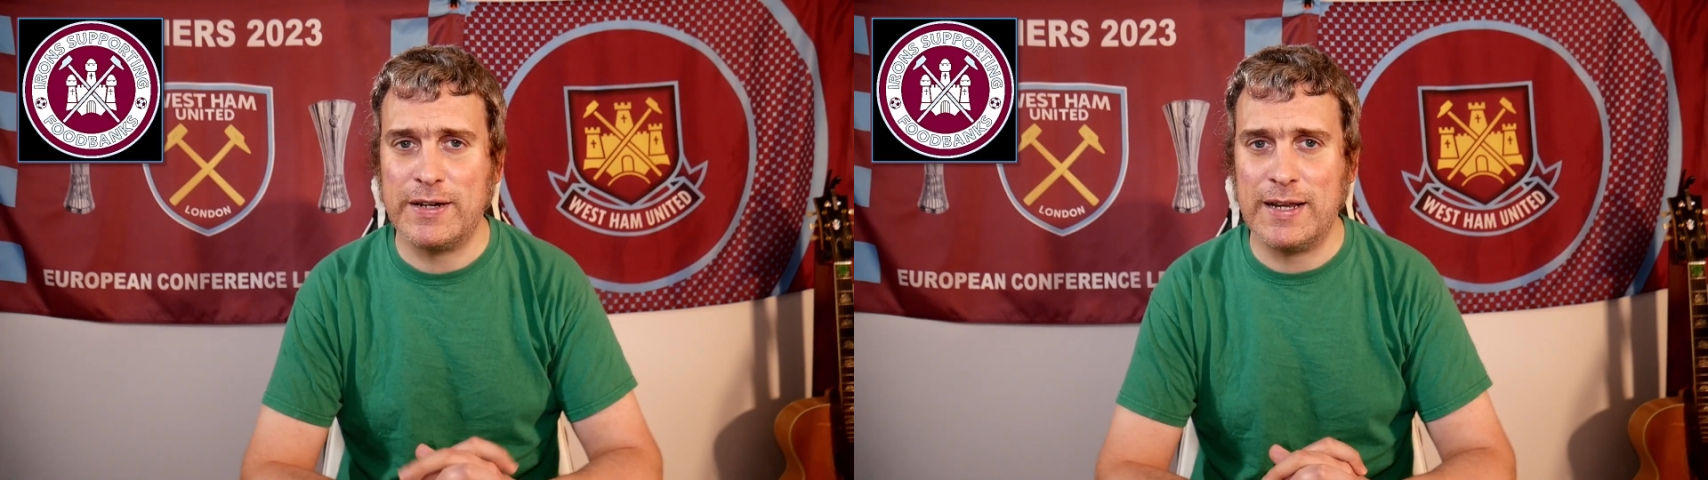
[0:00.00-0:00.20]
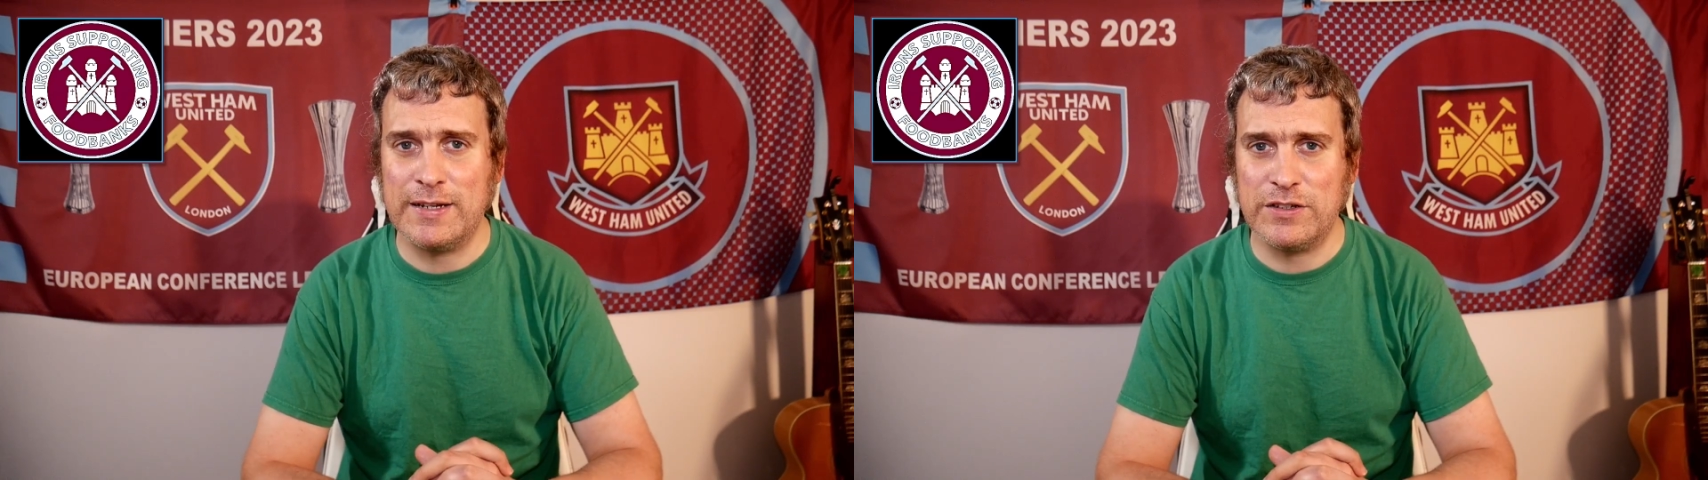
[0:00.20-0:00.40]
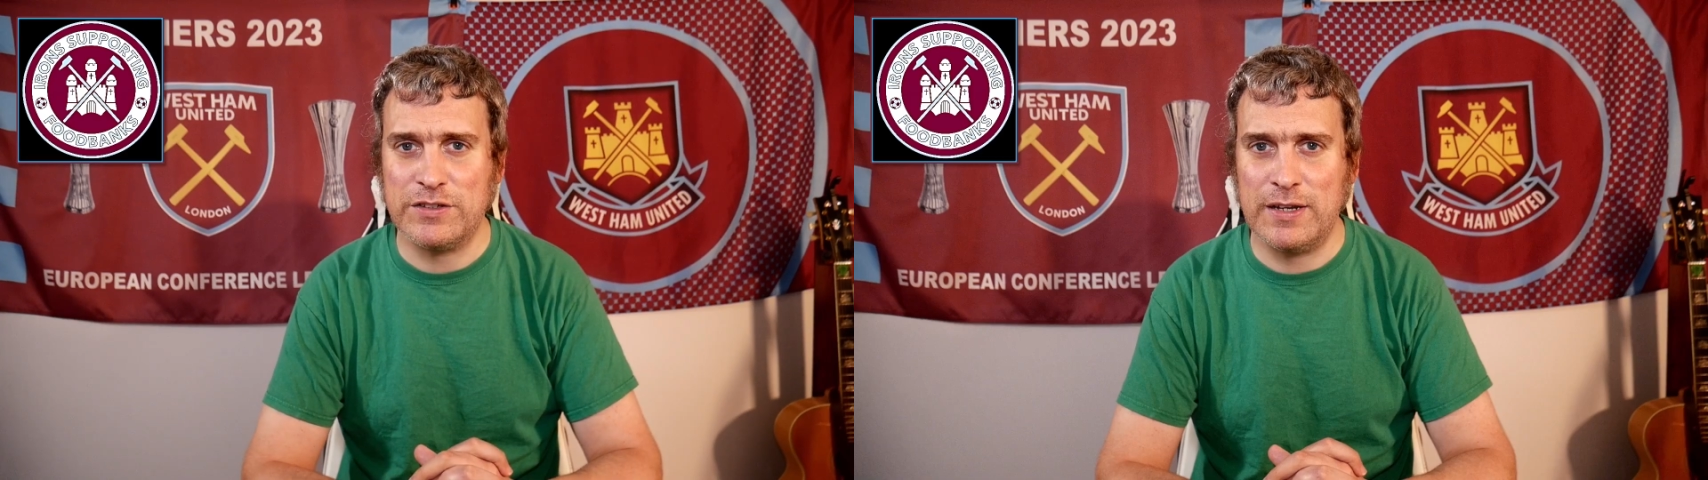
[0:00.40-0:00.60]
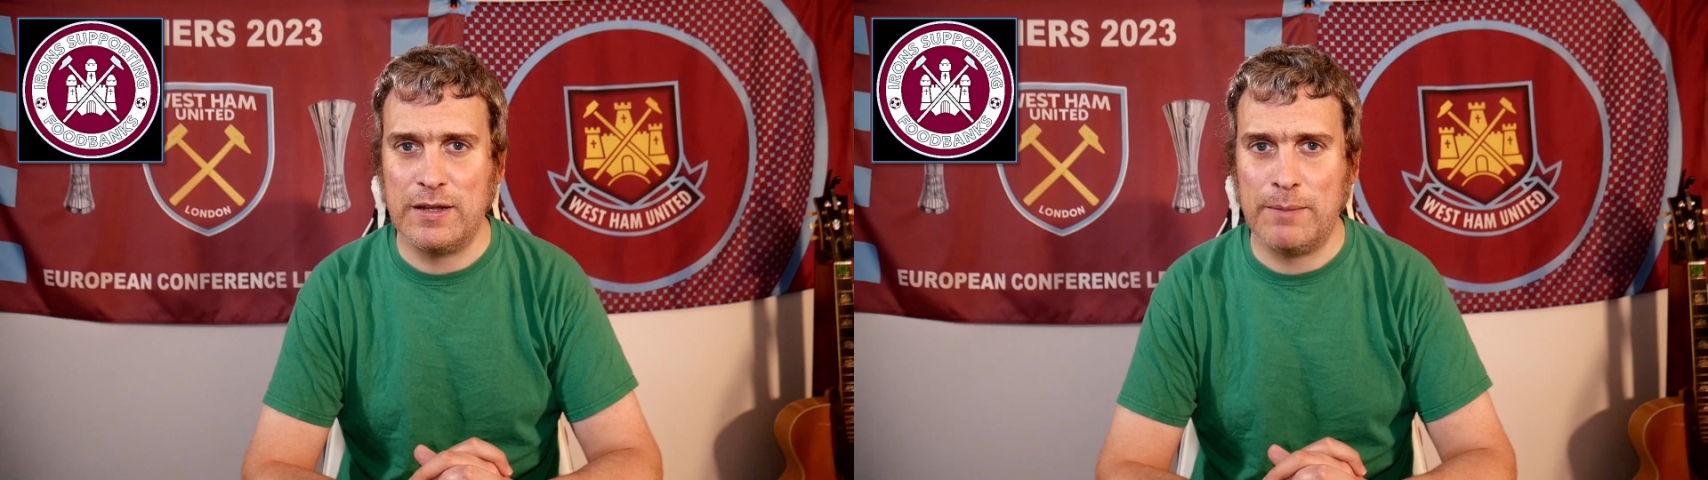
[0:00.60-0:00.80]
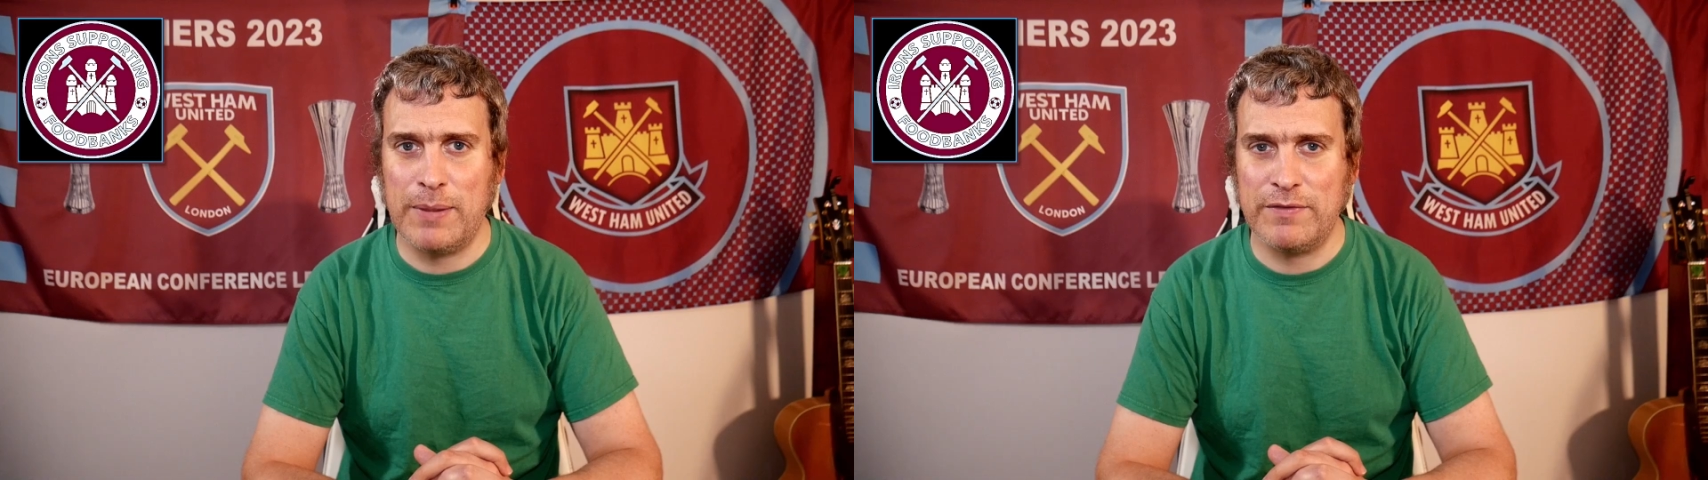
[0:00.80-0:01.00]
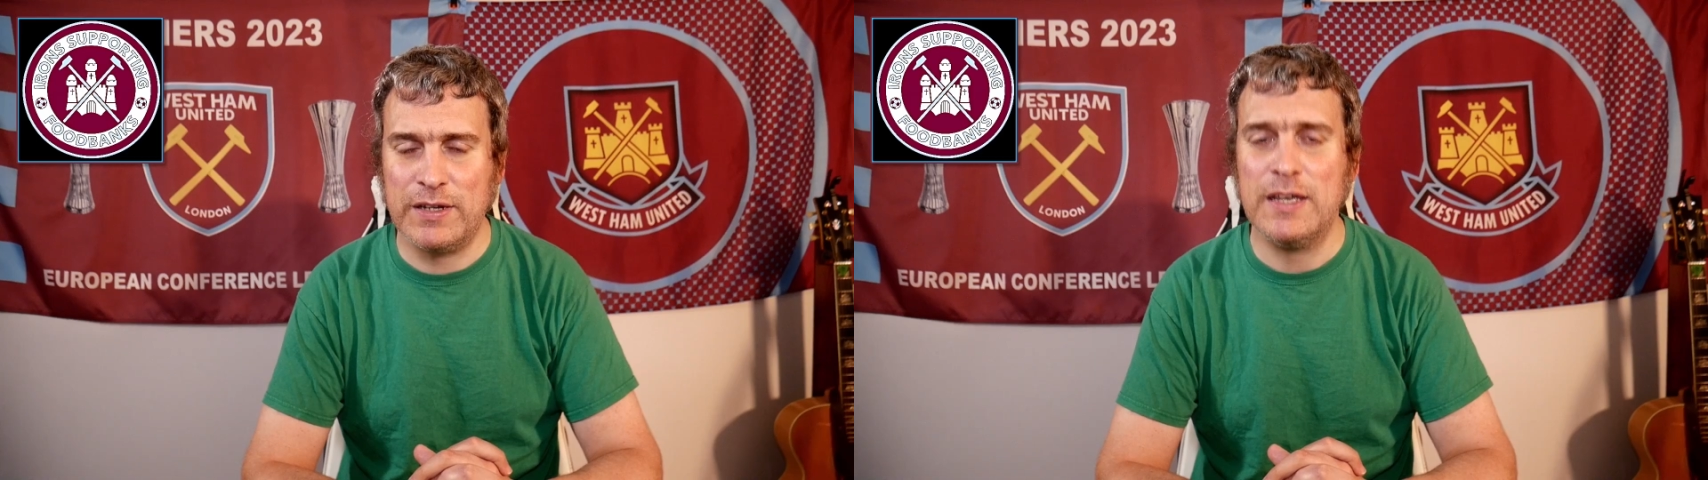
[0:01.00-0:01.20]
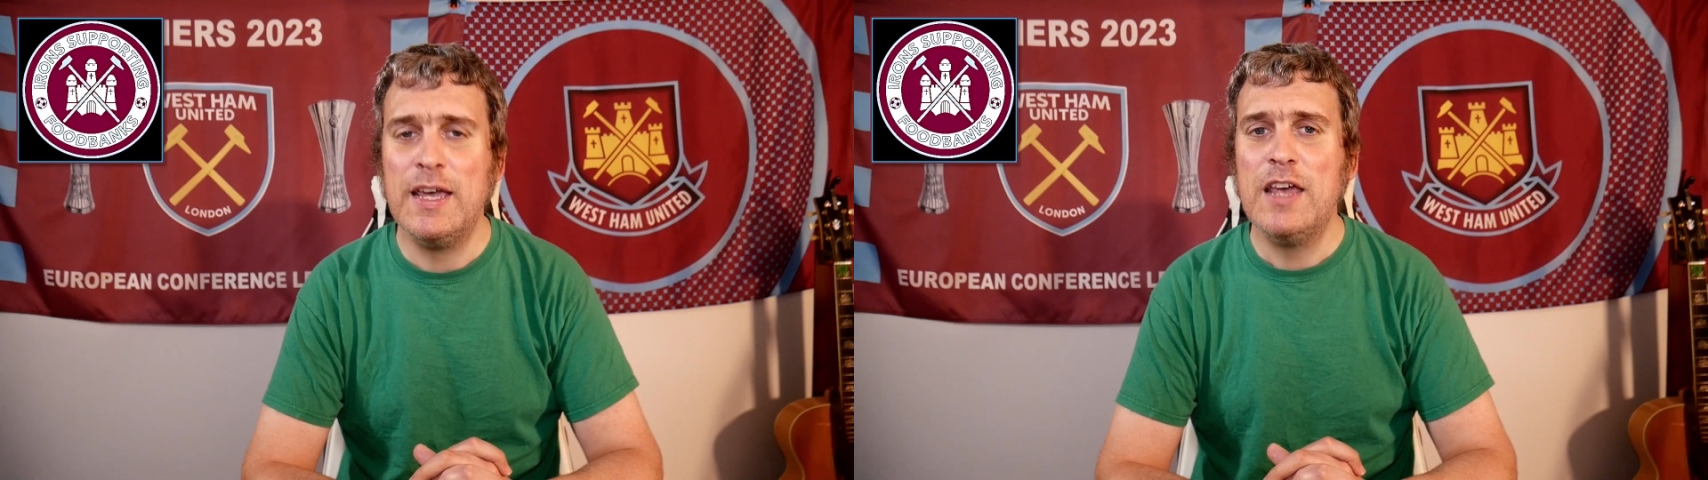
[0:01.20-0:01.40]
link just in above it.